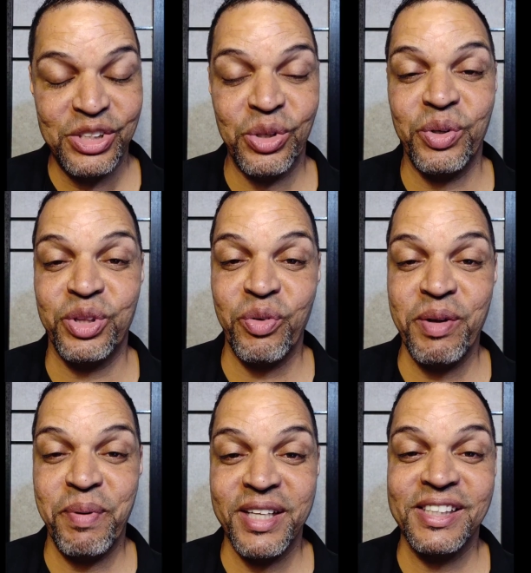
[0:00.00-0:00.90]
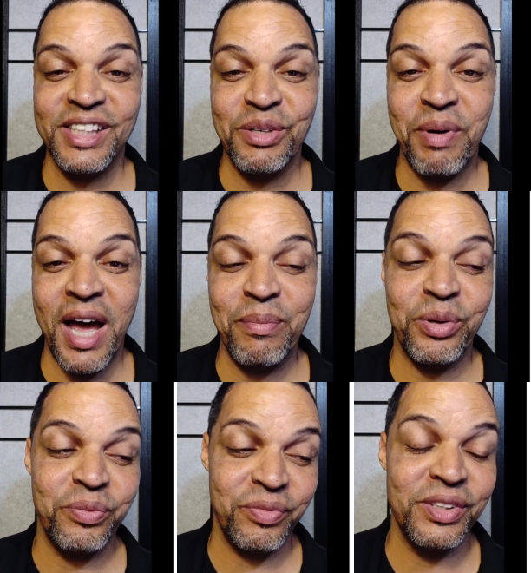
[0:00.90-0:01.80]
So in 3 bits in the
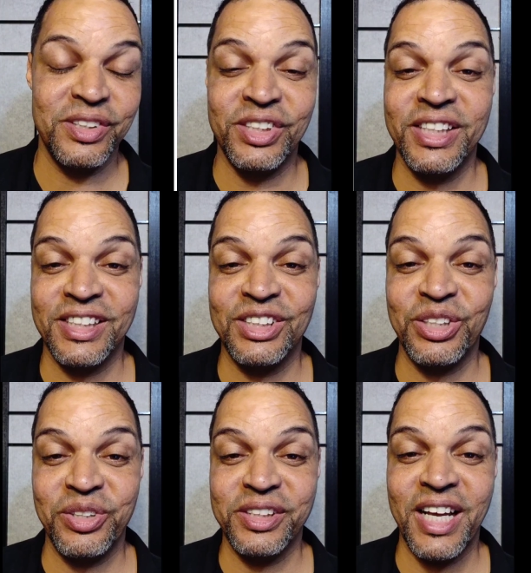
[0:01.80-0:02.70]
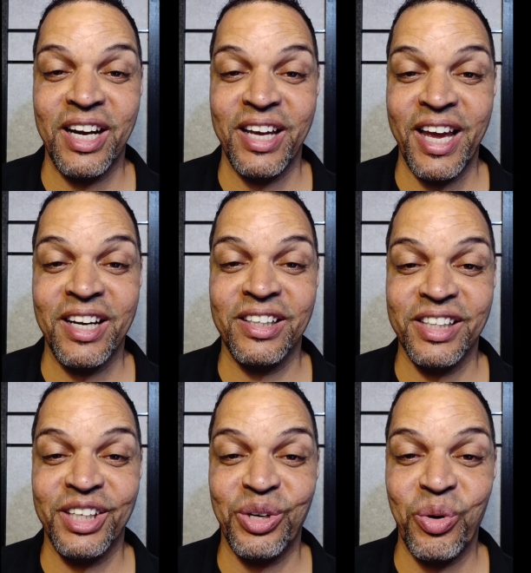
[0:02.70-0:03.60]
Bible, Jesus showed us how to
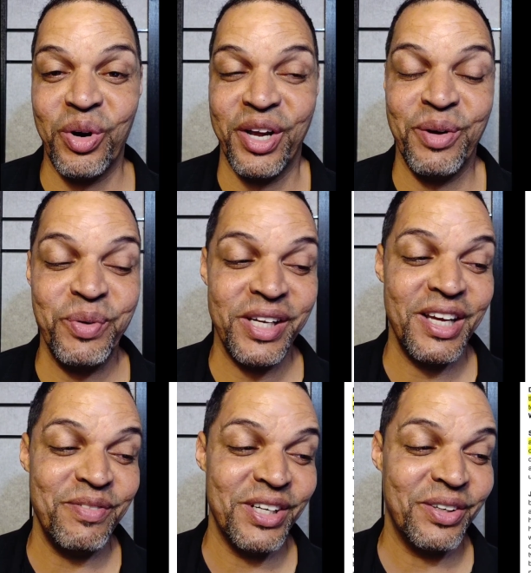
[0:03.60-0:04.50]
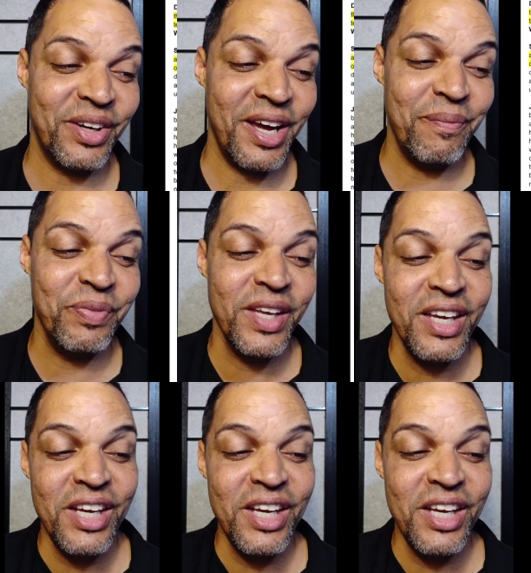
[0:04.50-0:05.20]
handle it in court, and we love it, okay?